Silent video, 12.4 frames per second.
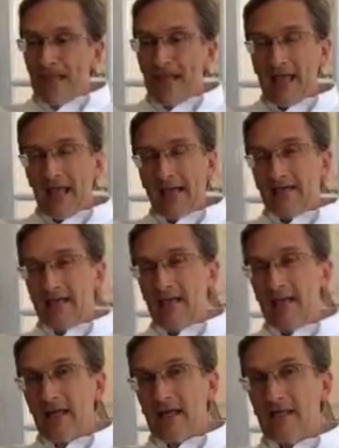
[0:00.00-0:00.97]
And
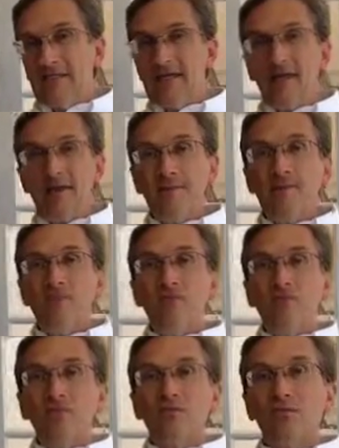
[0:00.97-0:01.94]
anytime
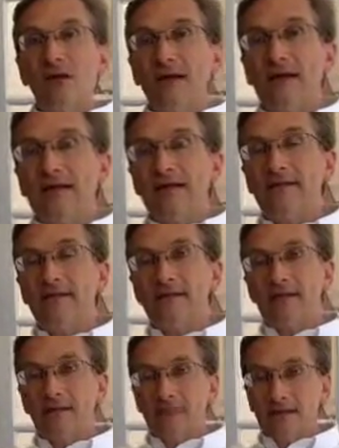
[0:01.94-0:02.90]
you need
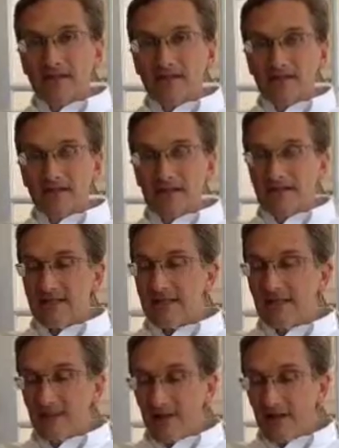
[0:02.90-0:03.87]
a little assistance in
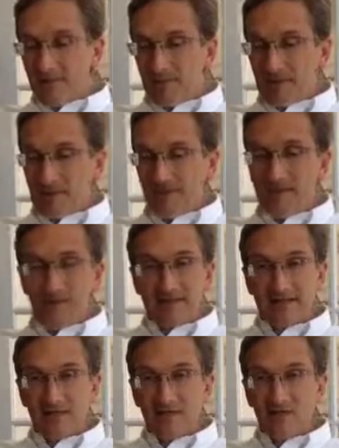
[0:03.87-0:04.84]
developing any of these
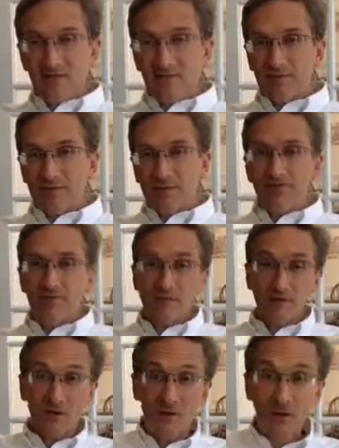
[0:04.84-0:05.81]
skills, please give me
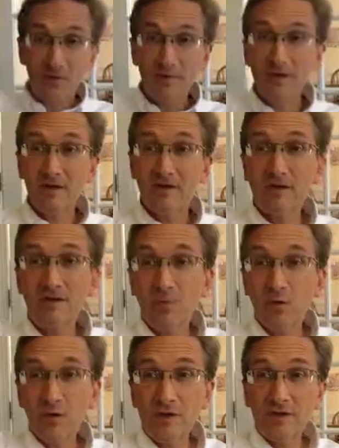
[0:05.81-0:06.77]
a call because they're
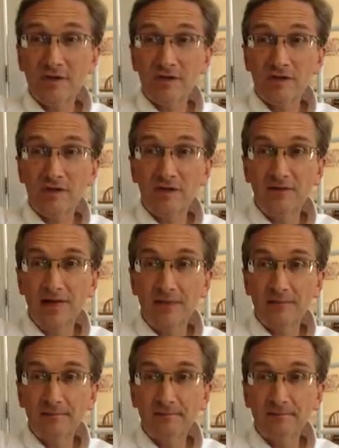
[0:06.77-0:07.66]
important skills to develop.